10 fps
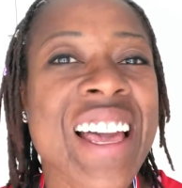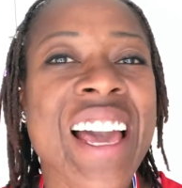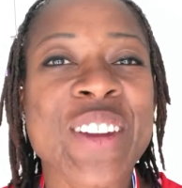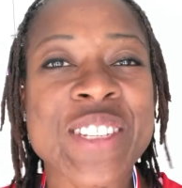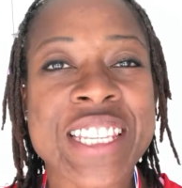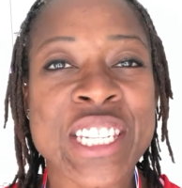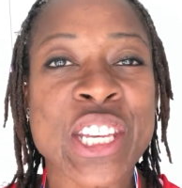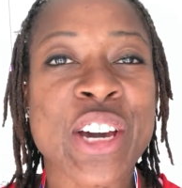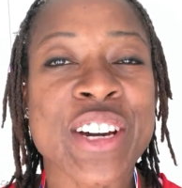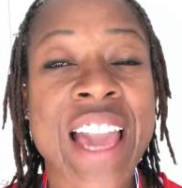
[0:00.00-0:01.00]
And it was This
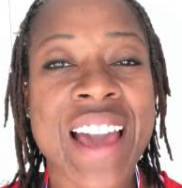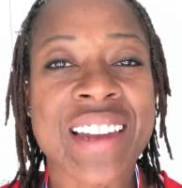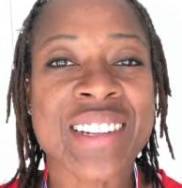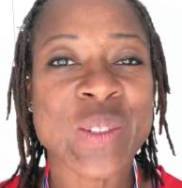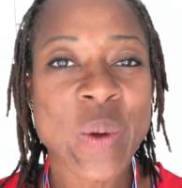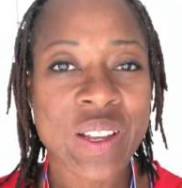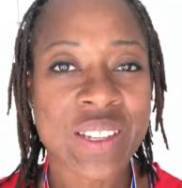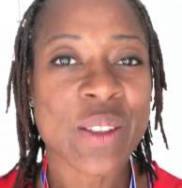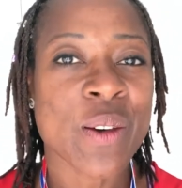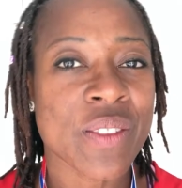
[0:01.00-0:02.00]
Girl Can as well,
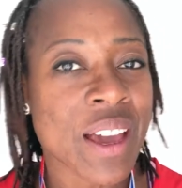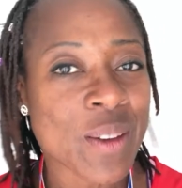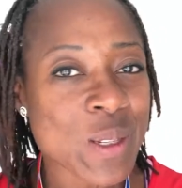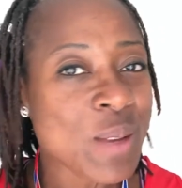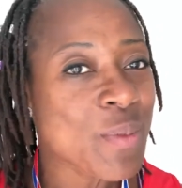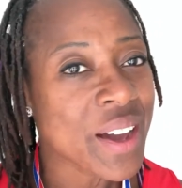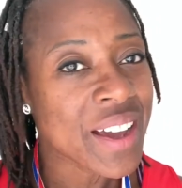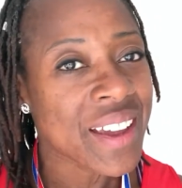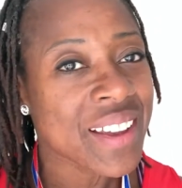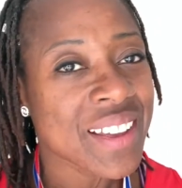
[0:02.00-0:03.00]
so that was in
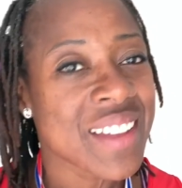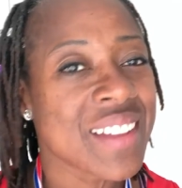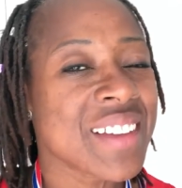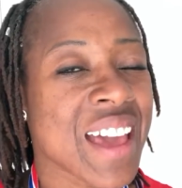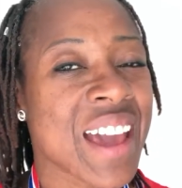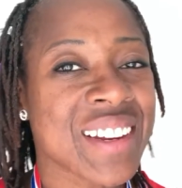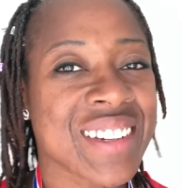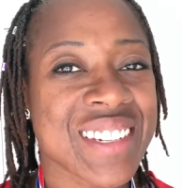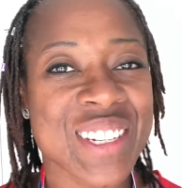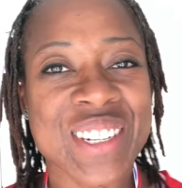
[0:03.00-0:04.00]
my
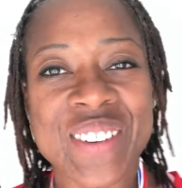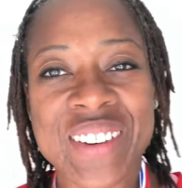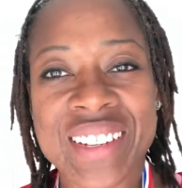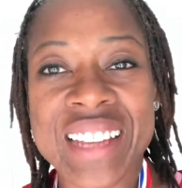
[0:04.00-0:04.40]
head to do it.